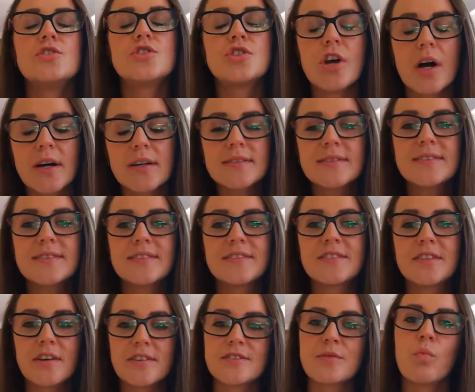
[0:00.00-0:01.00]
just
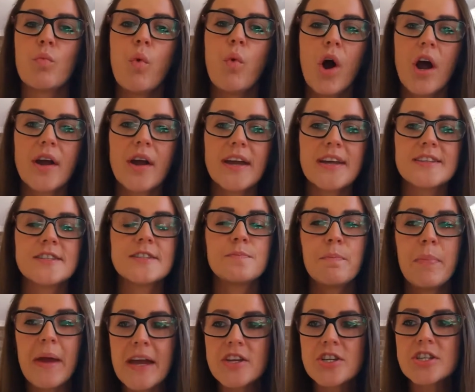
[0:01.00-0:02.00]
doesn't work,
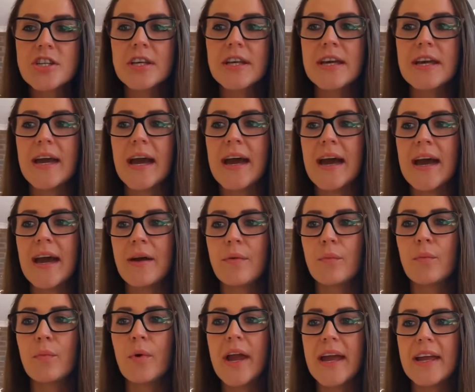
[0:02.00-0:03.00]
especially
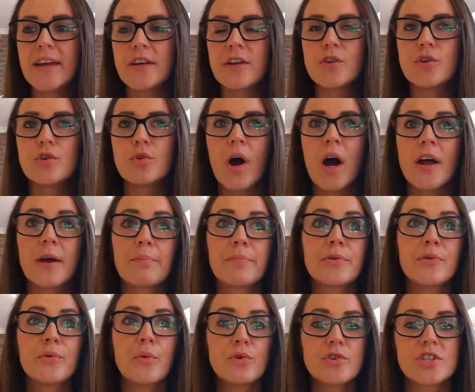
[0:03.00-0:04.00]
when you are
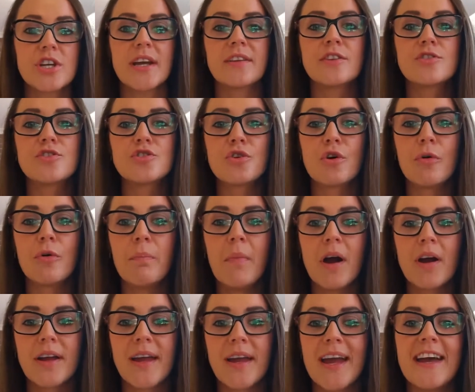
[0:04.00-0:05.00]
approaching the job
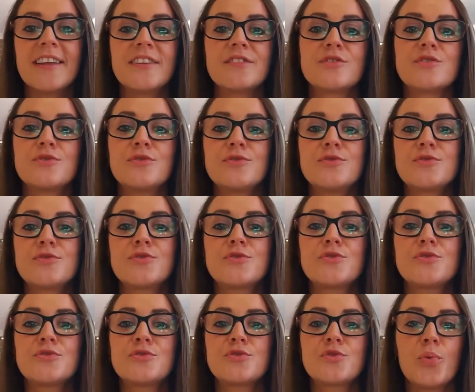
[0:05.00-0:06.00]
market in
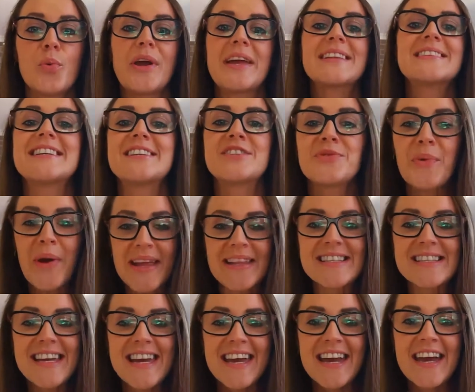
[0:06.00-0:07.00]

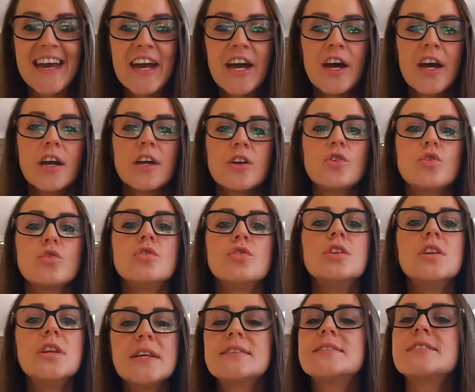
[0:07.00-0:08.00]
2020. You
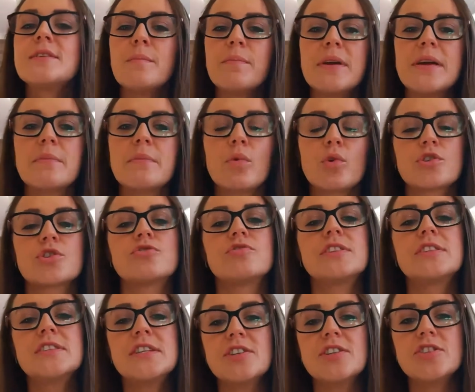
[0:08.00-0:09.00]
need to be more
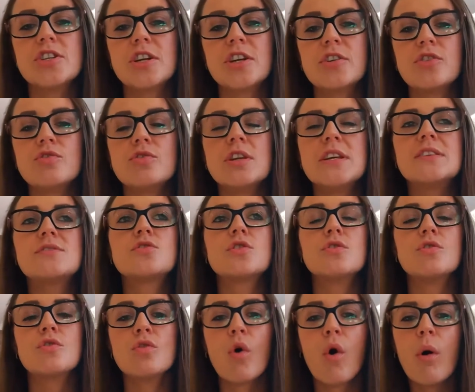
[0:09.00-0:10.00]
strategic, you need to
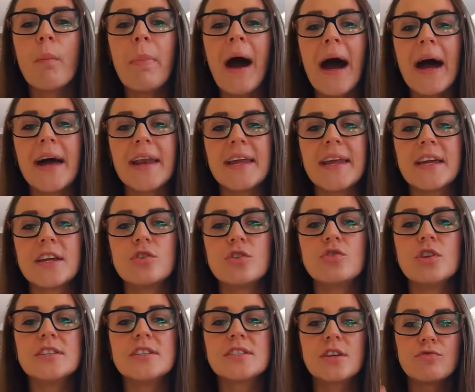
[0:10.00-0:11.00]
not panic, you
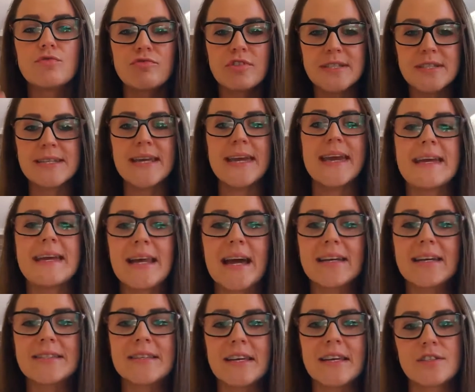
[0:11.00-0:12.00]
need to retain
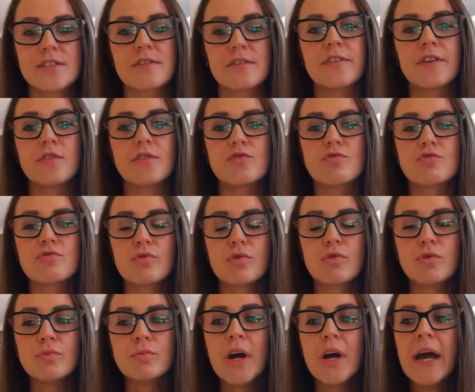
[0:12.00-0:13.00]
a sense of
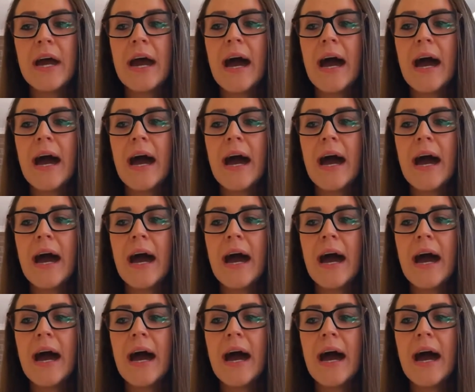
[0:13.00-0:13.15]
control,